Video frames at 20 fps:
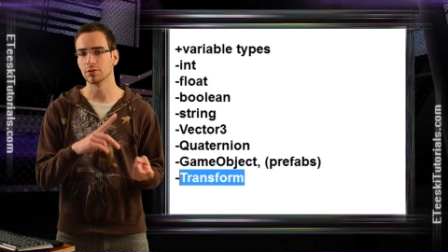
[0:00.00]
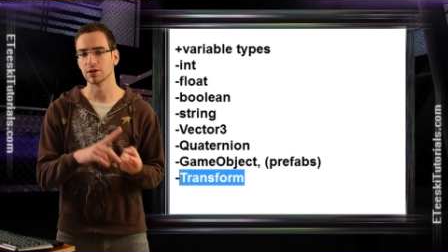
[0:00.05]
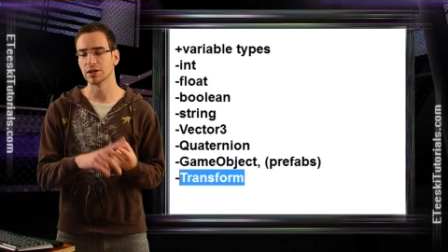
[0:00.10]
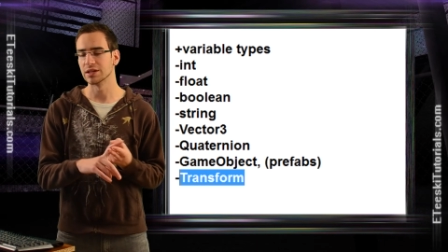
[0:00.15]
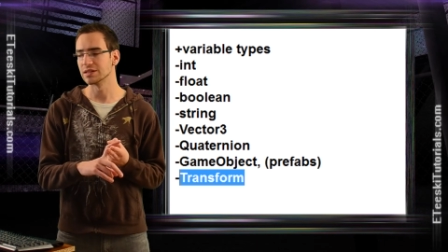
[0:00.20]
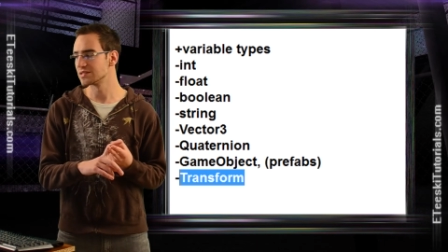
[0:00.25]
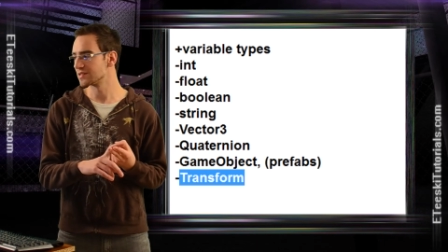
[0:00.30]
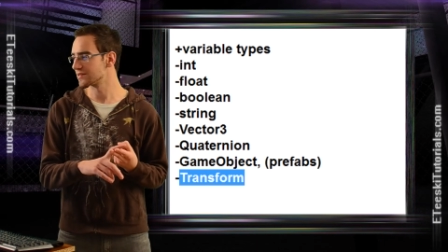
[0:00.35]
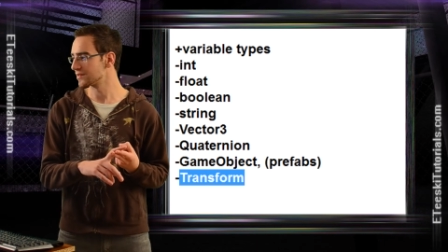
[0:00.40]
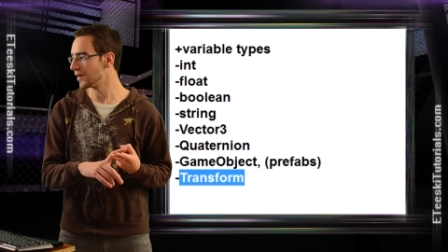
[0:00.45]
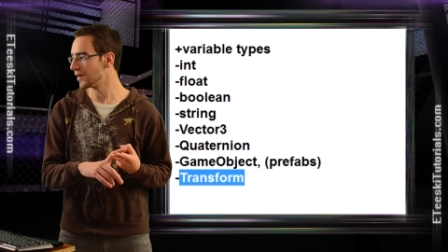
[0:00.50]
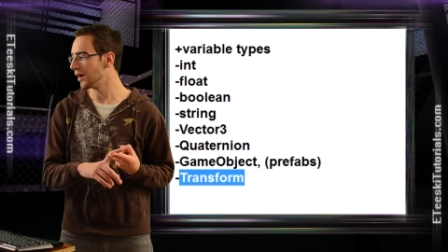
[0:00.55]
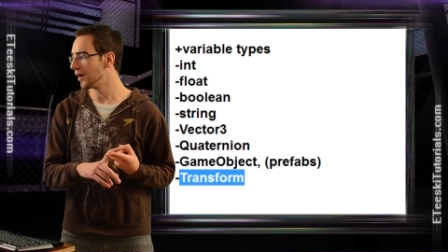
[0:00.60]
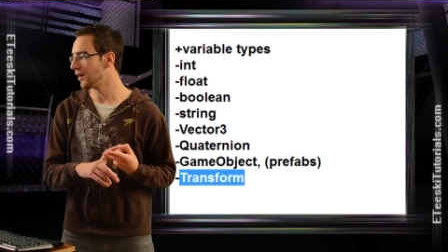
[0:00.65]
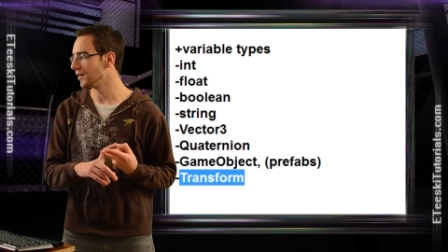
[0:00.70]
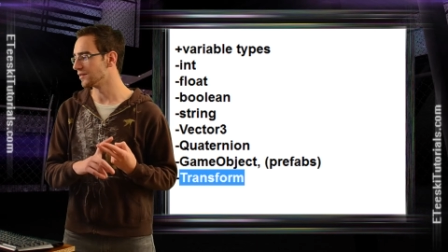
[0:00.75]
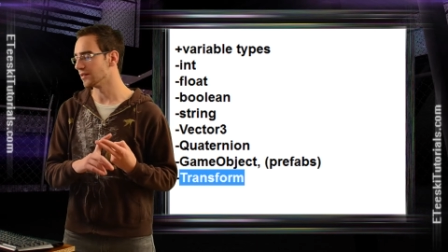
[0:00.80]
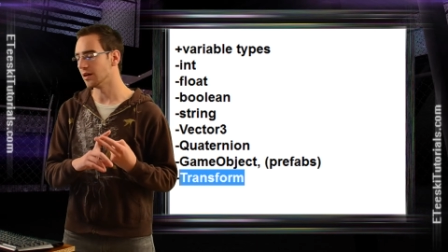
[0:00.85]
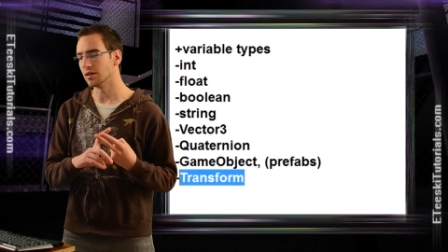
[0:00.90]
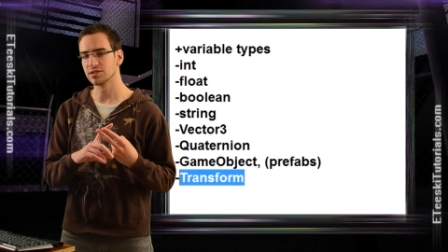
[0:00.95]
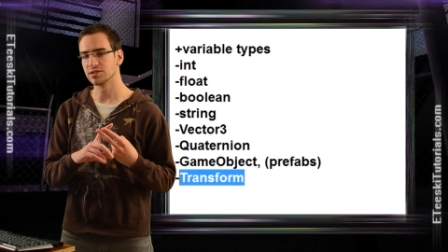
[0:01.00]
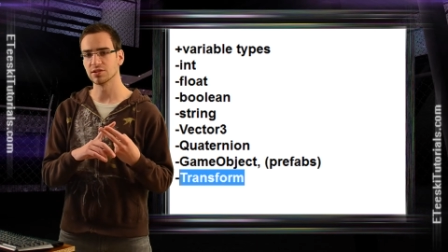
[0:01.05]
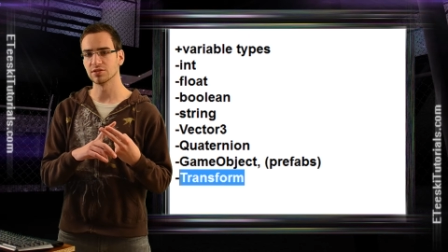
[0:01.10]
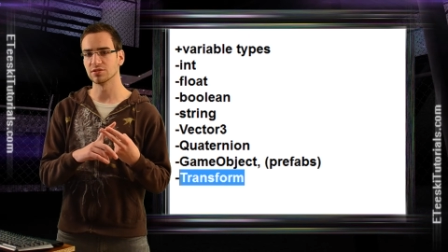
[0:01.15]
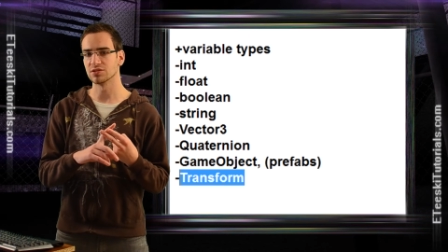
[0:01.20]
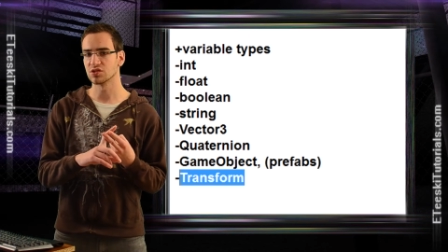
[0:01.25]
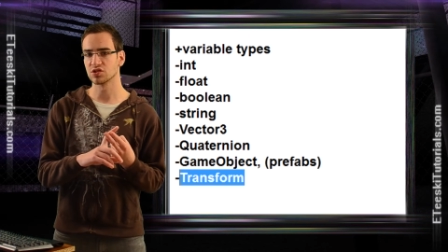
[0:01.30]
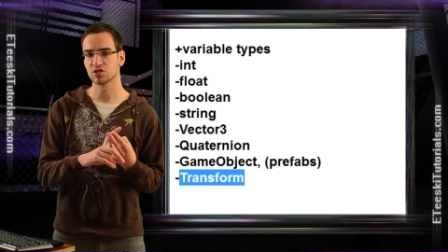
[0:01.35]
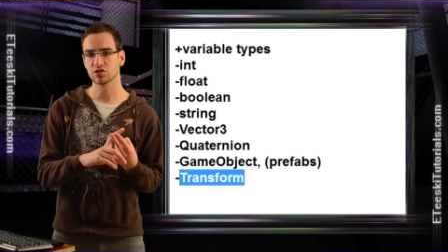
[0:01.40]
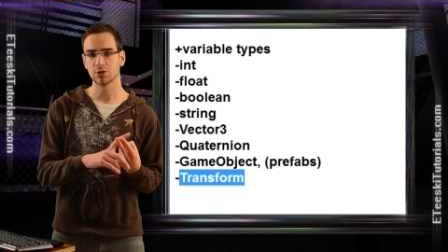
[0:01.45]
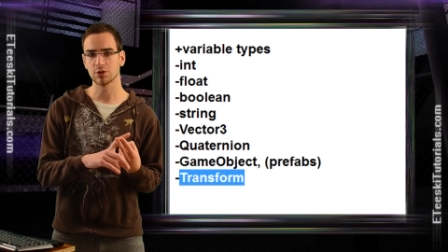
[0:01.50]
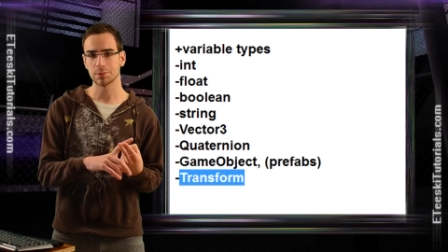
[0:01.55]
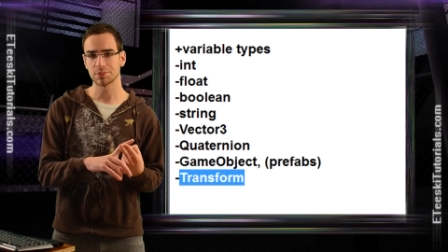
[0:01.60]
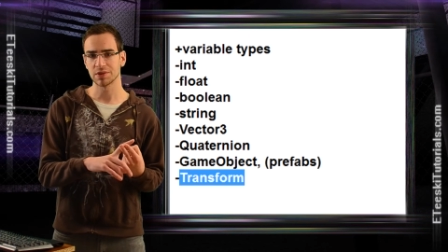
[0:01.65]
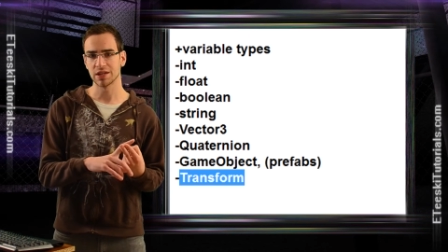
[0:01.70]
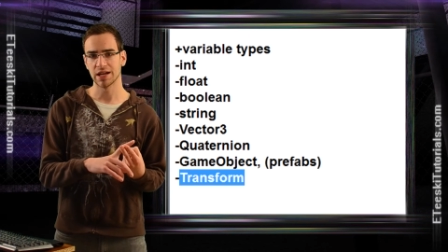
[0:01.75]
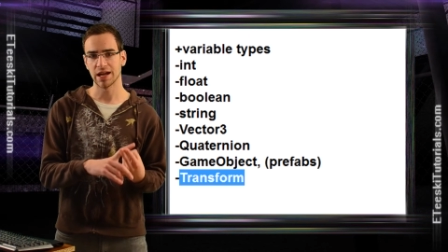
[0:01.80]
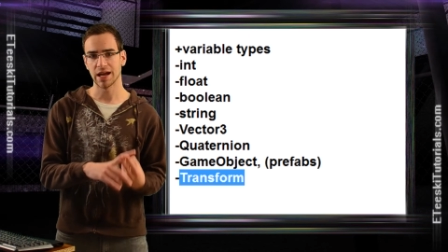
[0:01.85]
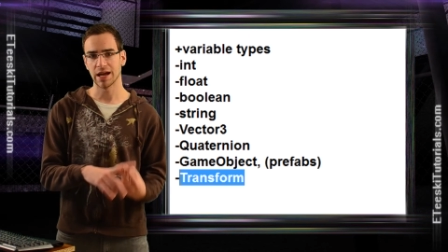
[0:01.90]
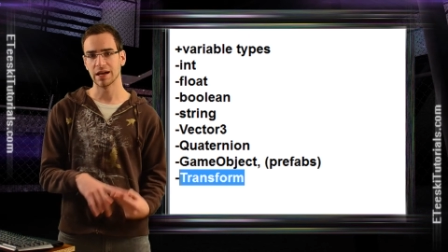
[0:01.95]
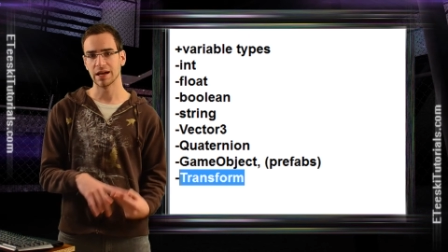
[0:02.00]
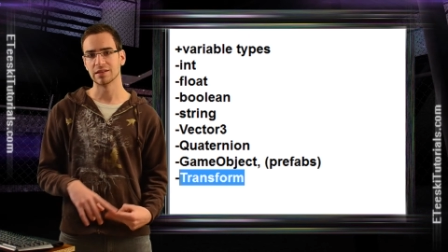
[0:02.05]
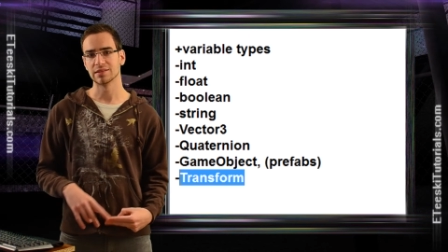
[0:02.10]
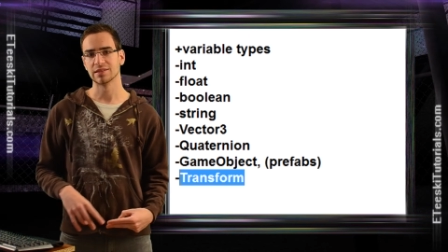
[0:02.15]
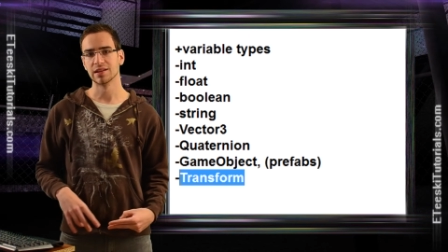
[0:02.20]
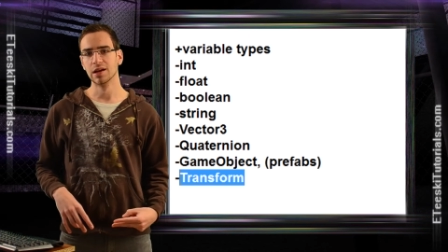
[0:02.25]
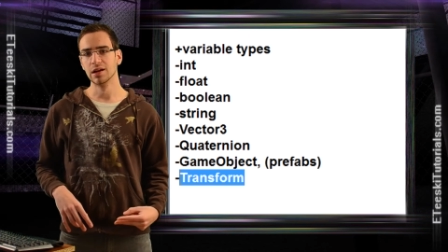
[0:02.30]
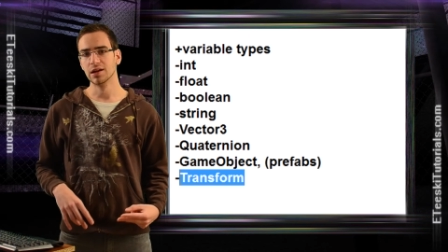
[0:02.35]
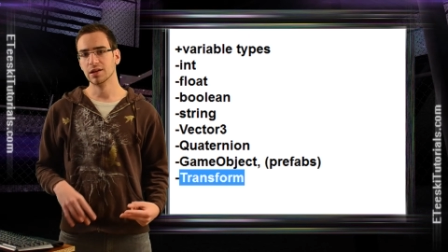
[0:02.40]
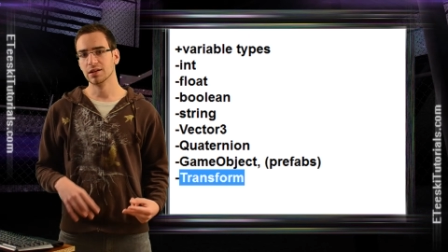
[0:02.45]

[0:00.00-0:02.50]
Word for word: or its uh, a certain script that it has.